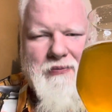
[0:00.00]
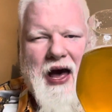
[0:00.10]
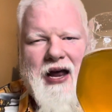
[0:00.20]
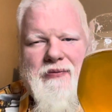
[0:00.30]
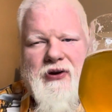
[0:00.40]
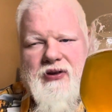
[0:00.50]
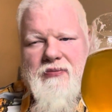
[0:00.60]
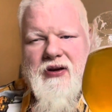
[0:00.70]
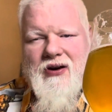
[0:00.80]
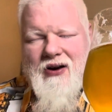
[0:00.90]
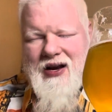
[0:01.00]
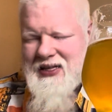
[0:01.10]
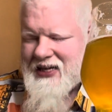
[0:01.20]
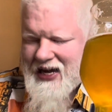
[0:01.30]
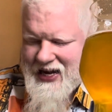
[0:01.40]
bad about the beer.
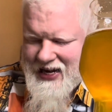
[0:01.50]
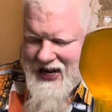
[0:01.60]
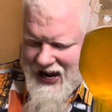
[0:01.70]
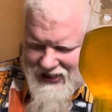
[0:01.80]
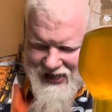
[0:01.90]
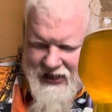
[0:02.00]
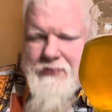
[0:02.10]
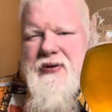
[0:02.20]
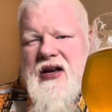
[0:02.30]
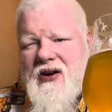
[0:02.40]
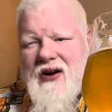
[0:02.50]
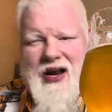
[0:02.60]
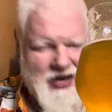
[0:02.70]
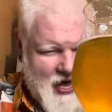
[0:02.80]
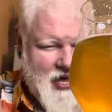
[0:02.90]
It's a beer.
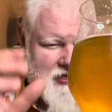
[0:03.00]
It is